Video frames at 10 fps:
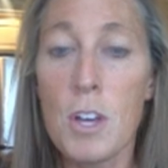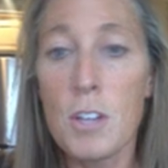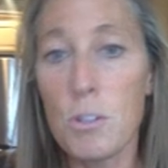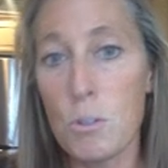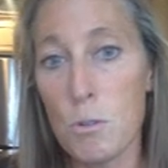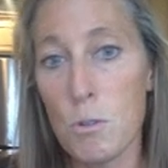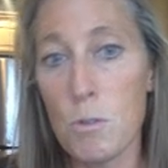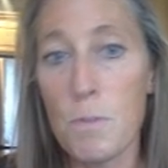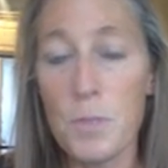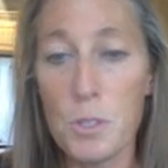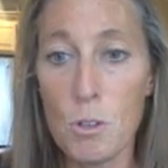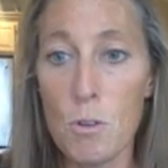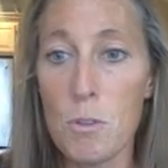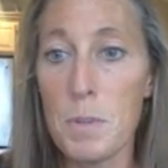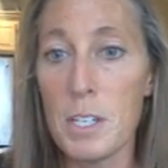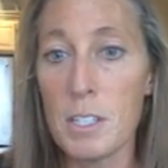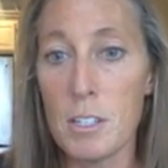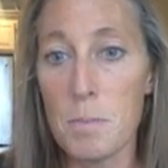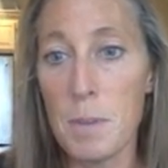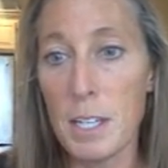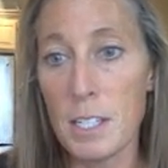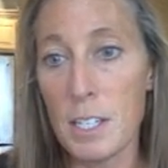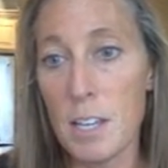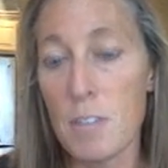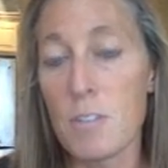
to sew the meniscus back together,